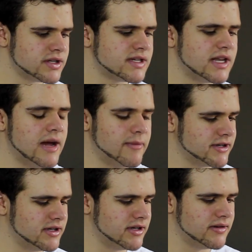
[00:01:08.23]
a
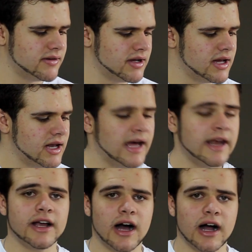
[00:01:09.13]
celebrity.
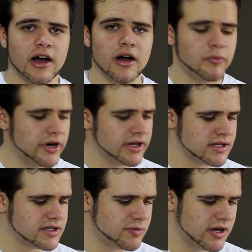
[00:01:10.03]
Lady Gaga, Britney
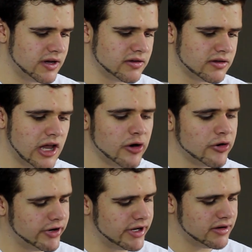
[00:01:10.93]
Spears, Lou
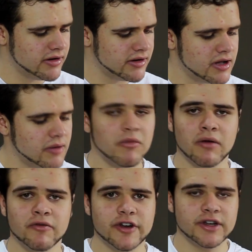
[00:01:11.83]
Reed,
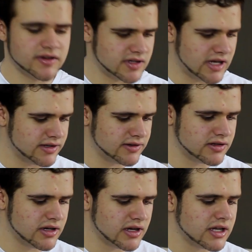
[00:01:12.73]
Mumford & Sons,
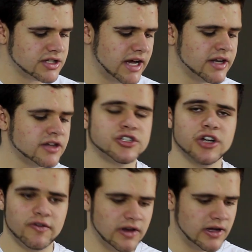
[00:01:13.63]
Janis
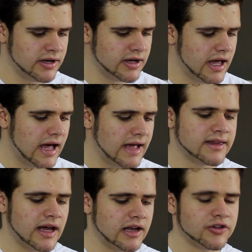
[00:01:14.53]
Joplin, and
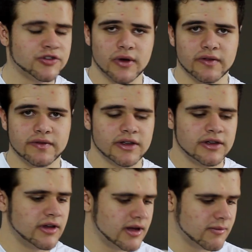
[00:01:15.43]
Taylor Swift.
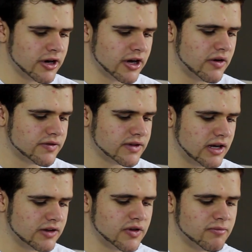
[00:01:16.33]
I'm gonna go with
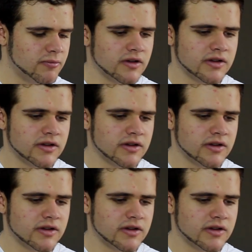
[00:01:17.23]
Taylor Swift because